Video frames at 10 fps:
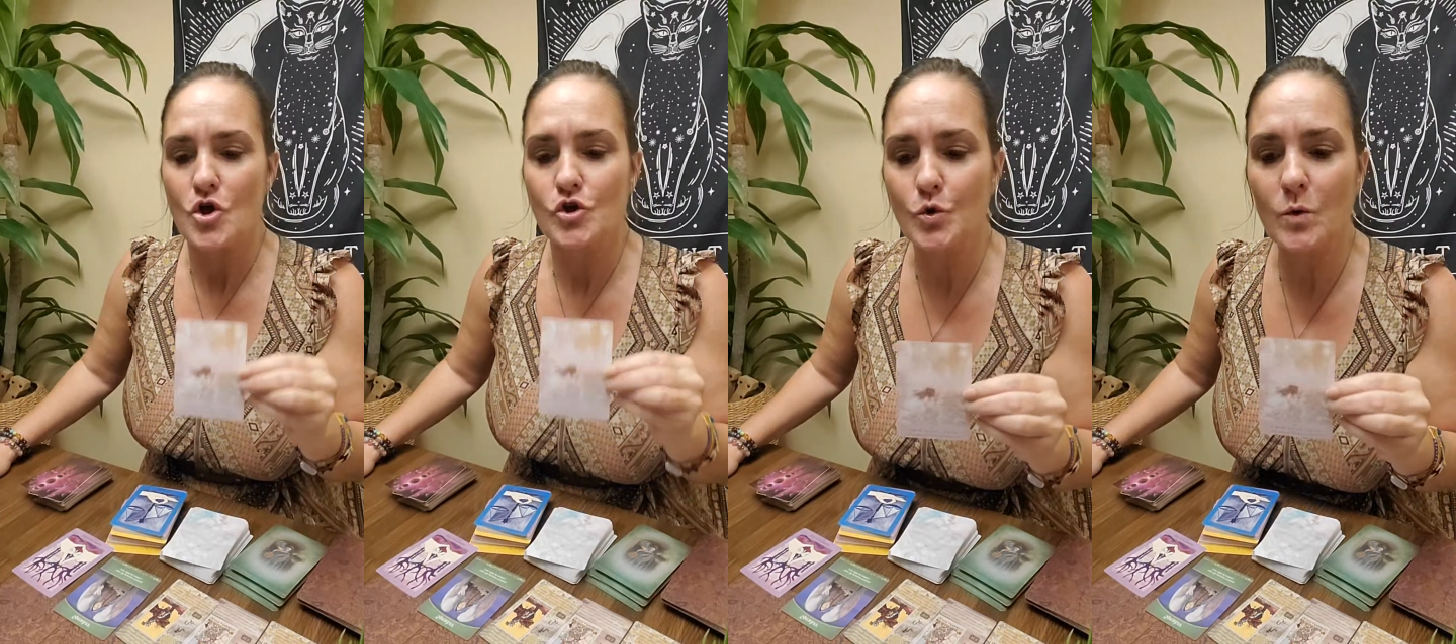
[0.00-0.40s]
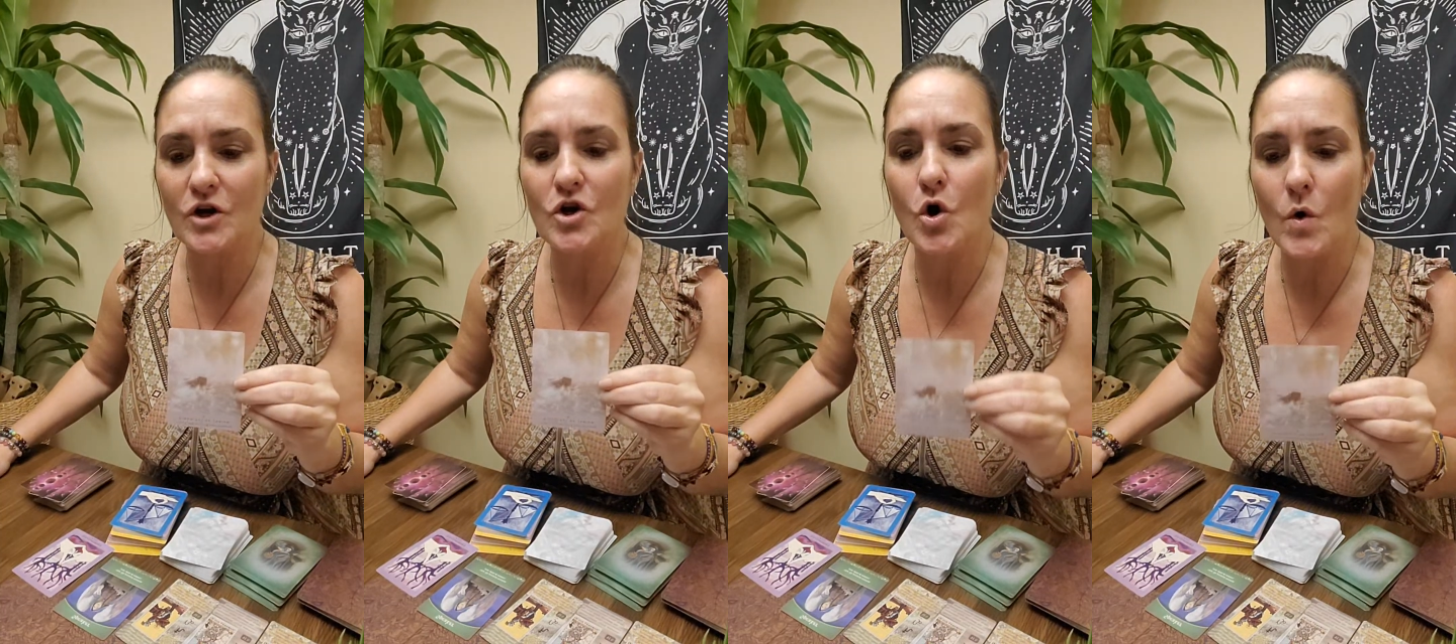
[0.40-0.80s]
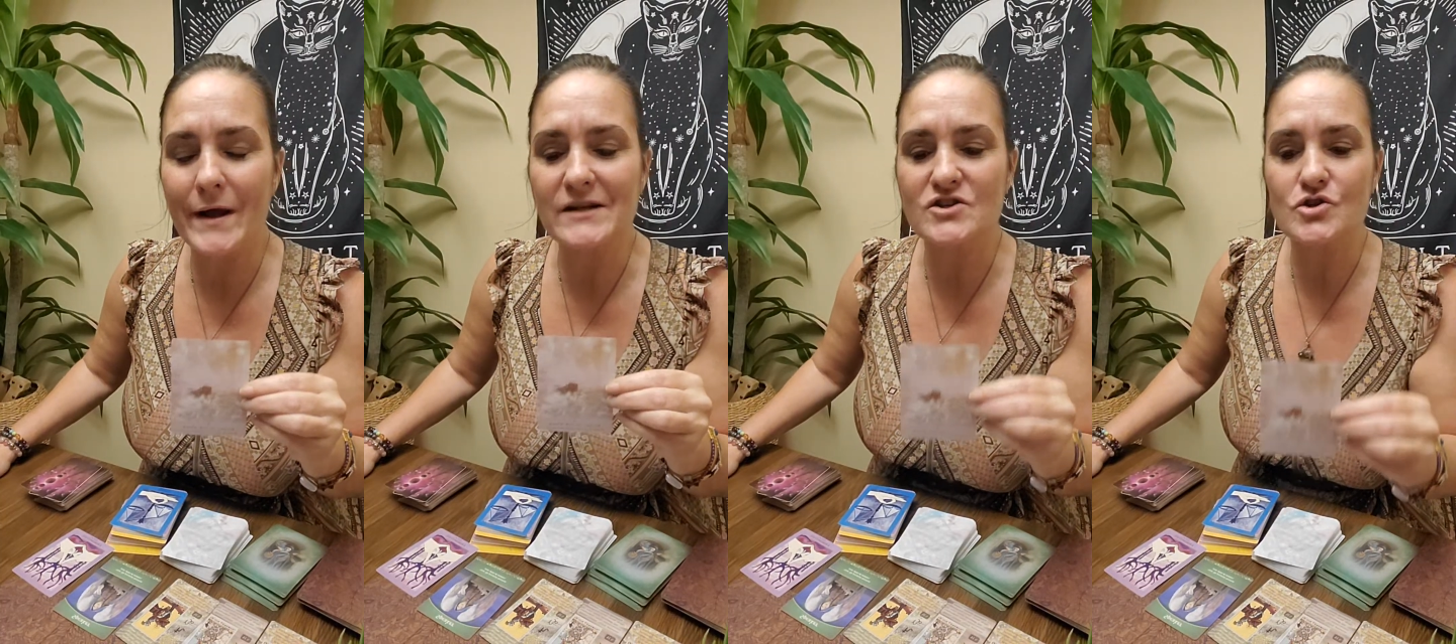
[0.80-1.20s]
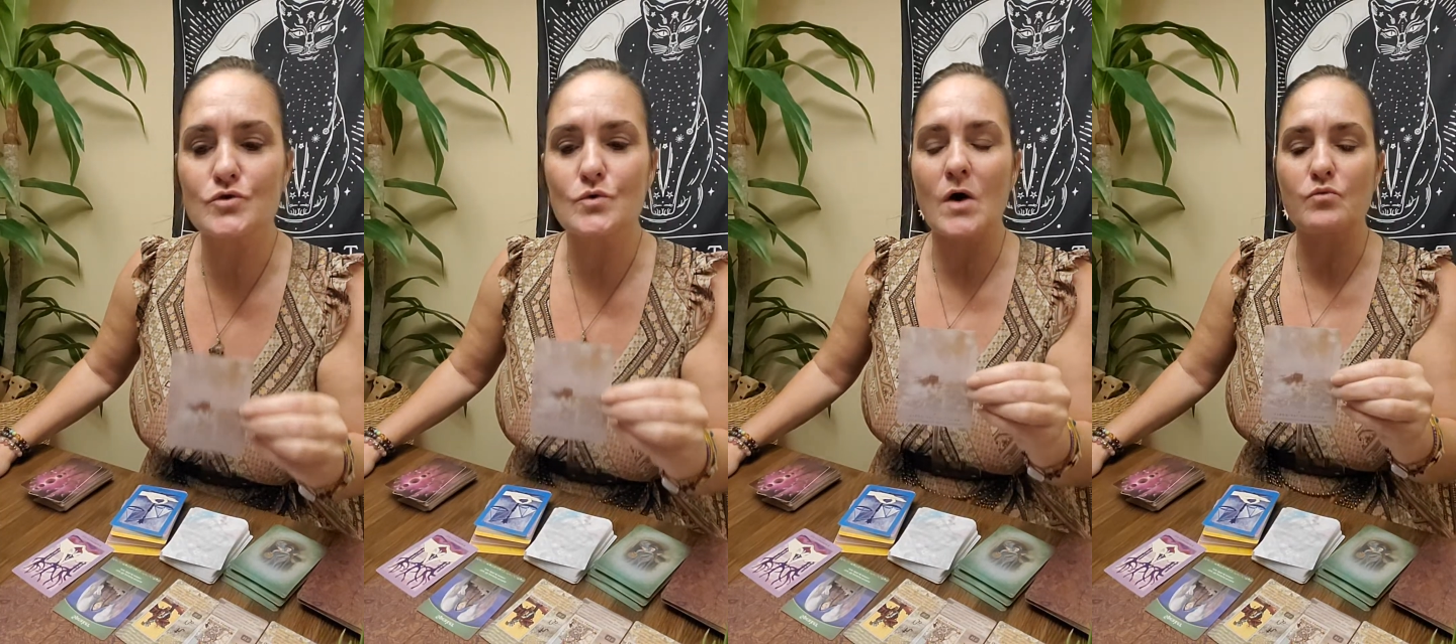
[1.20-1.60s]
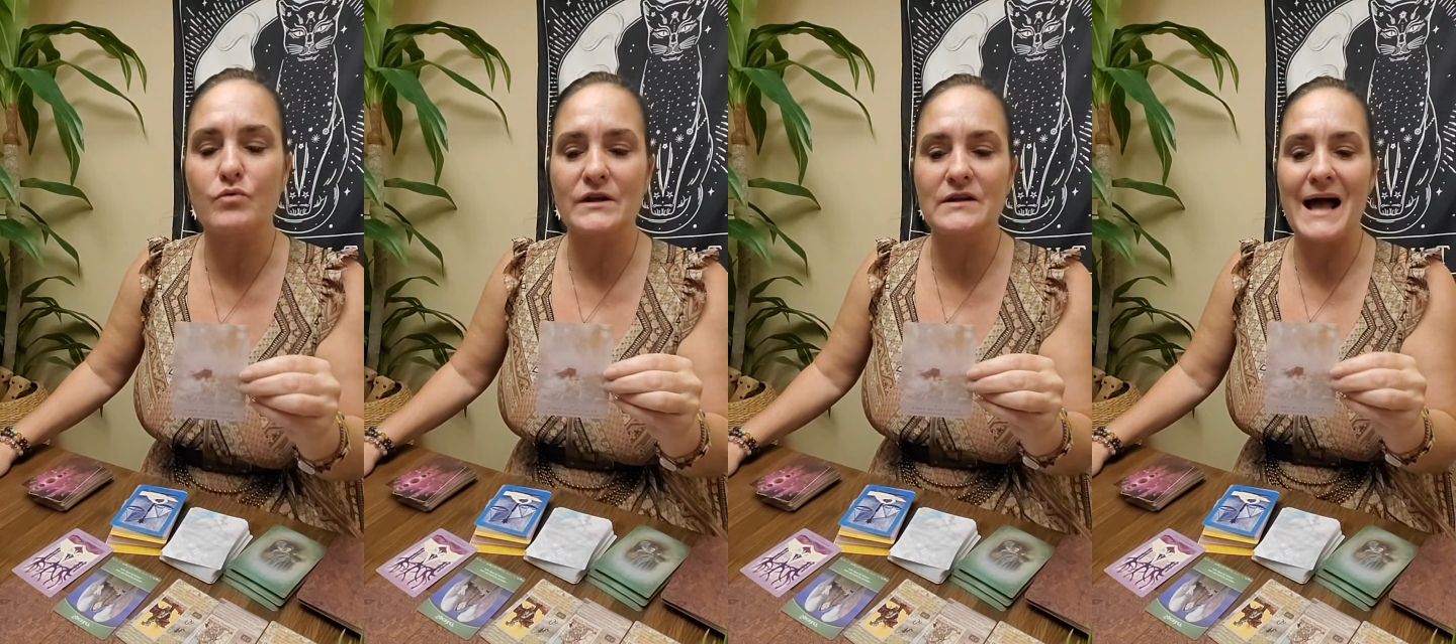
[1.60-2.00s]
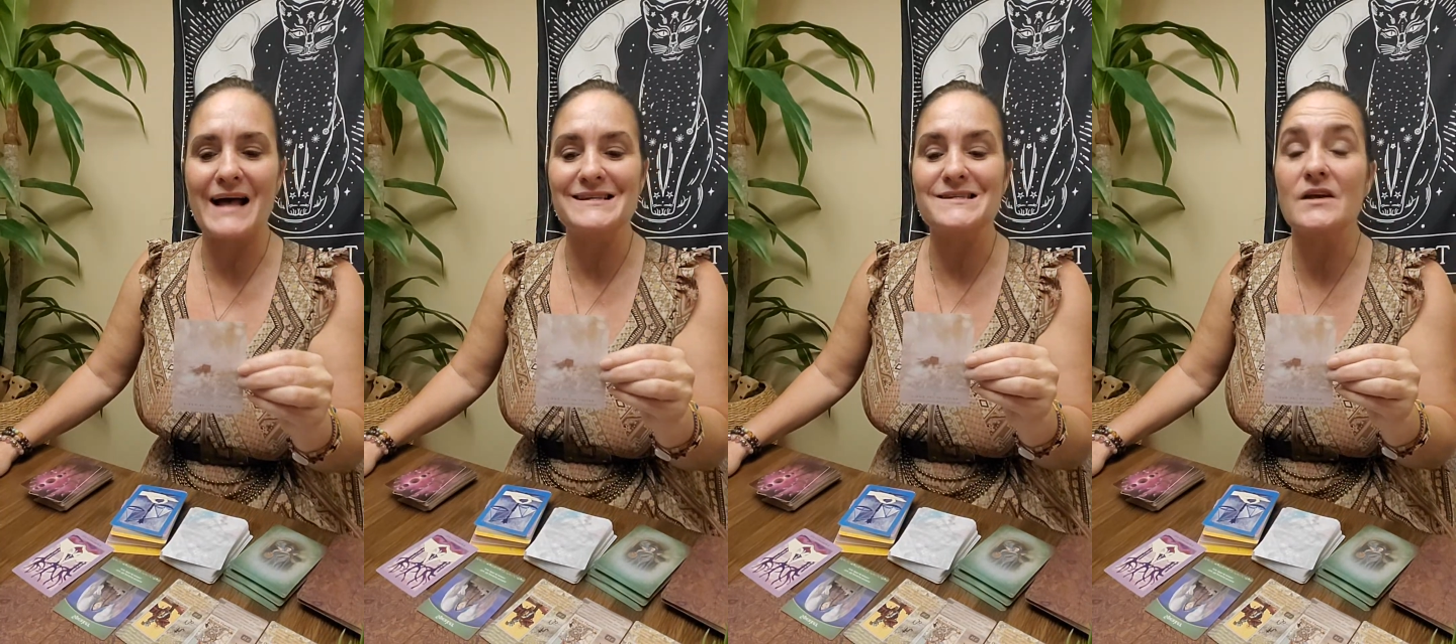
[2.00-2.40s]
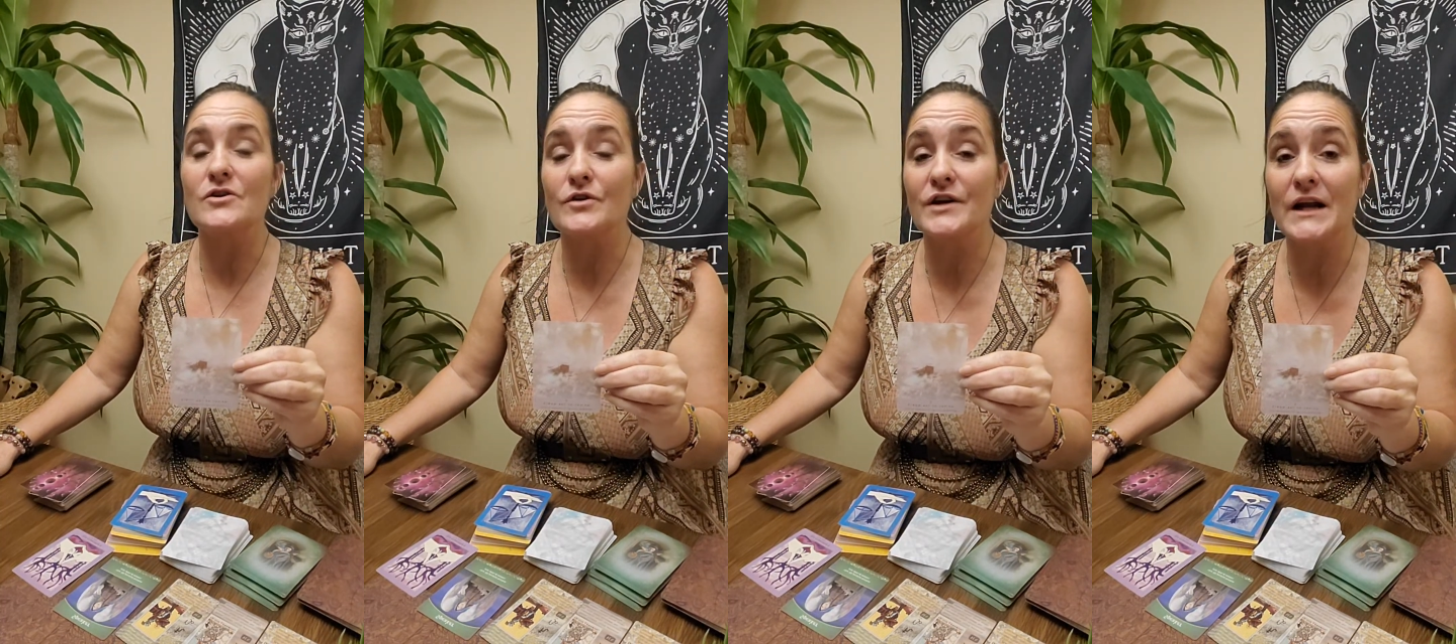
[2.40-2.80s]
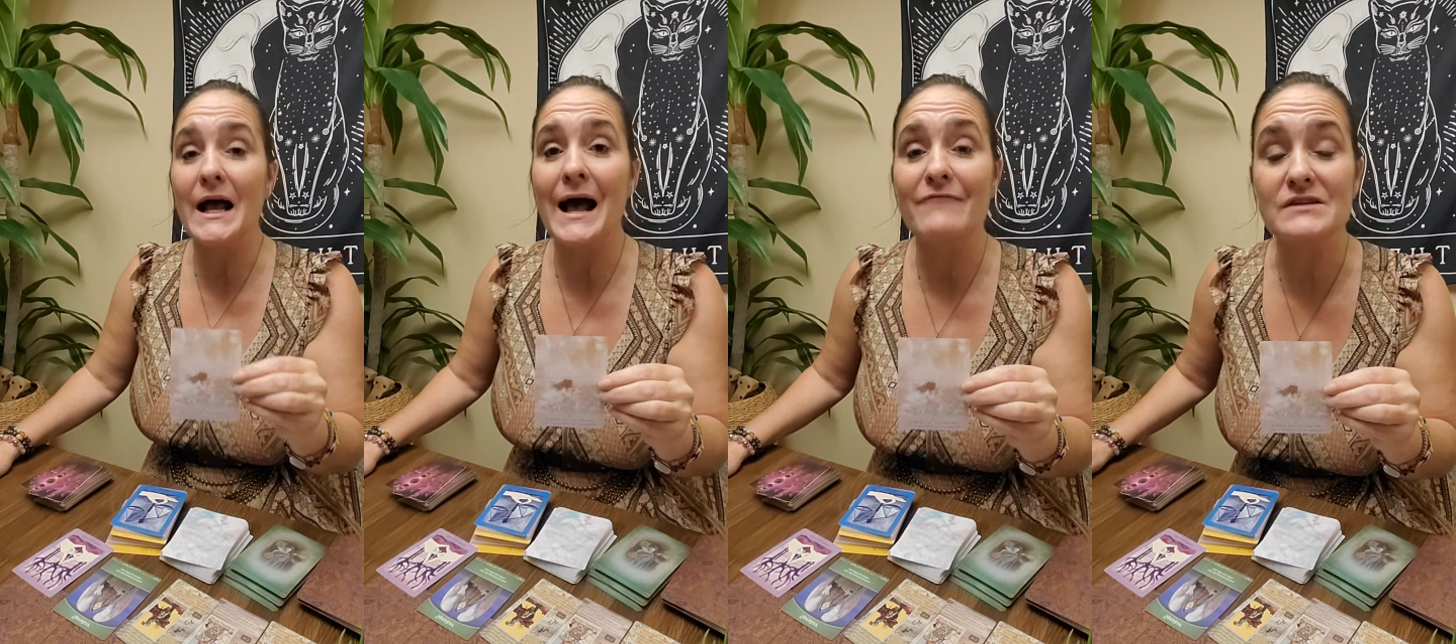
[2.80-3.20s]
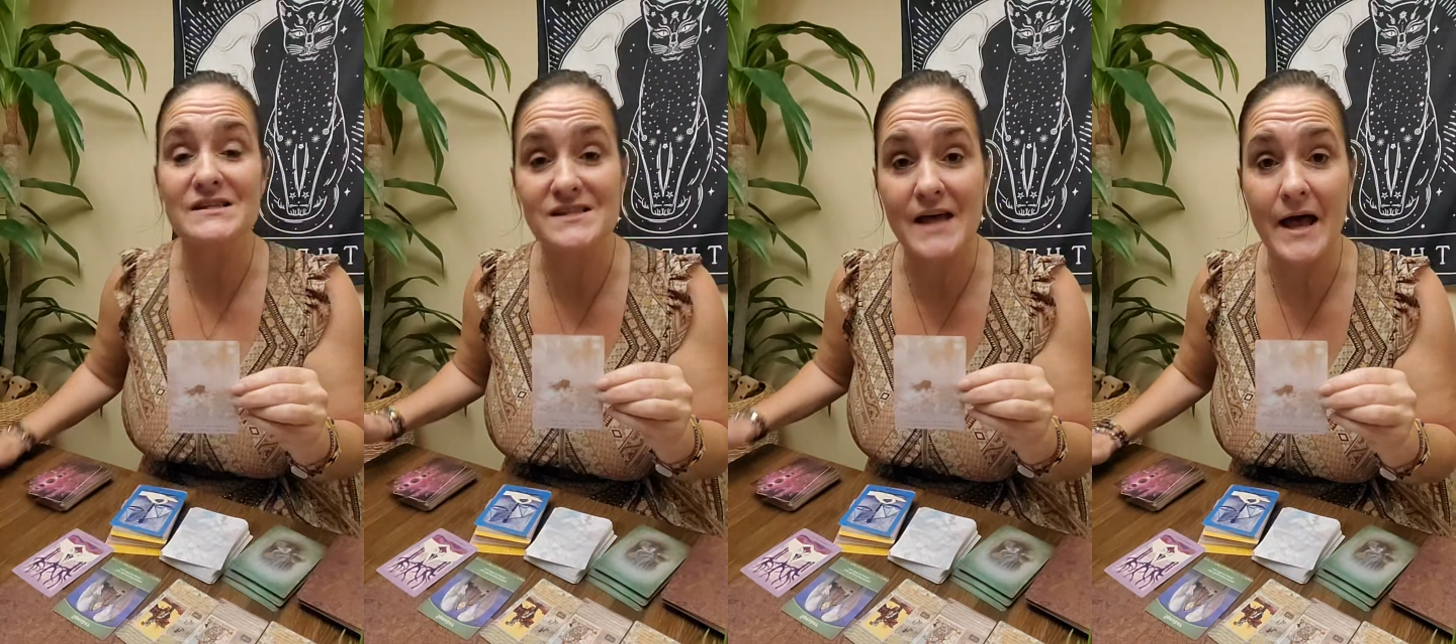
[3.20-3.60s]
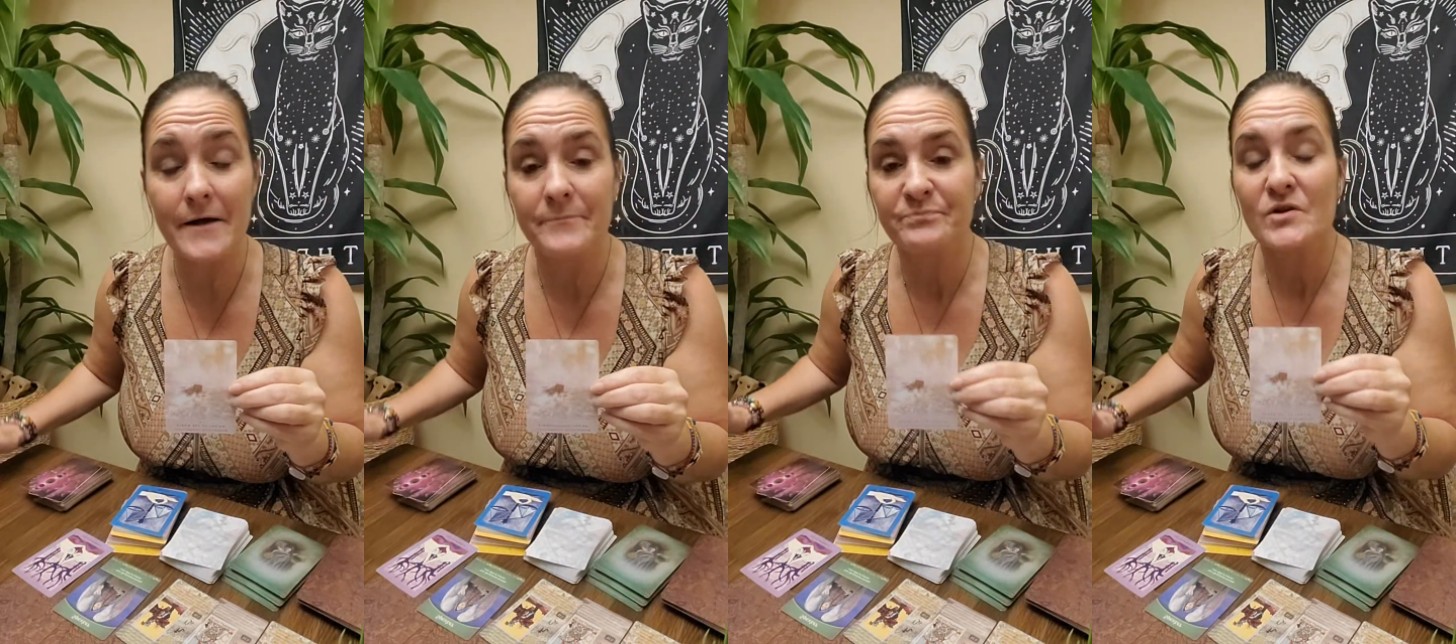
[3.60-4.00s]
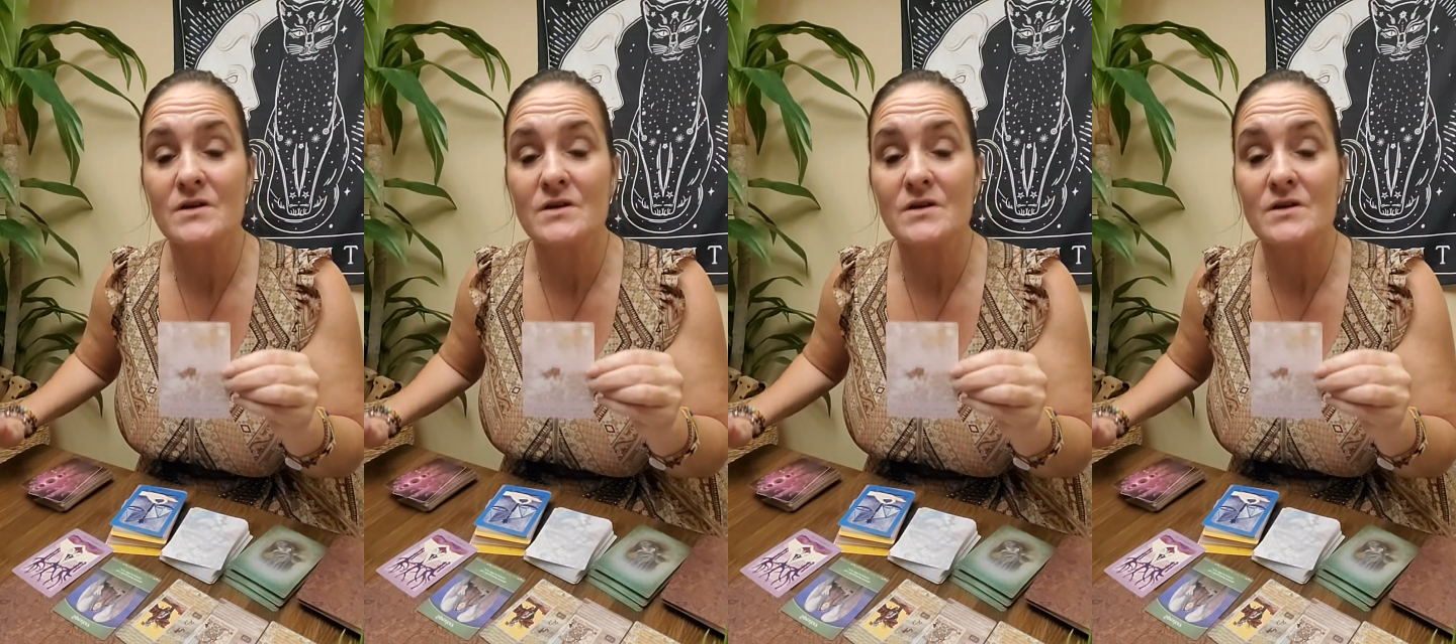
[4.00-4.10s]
you are going to realize that you're going to have to set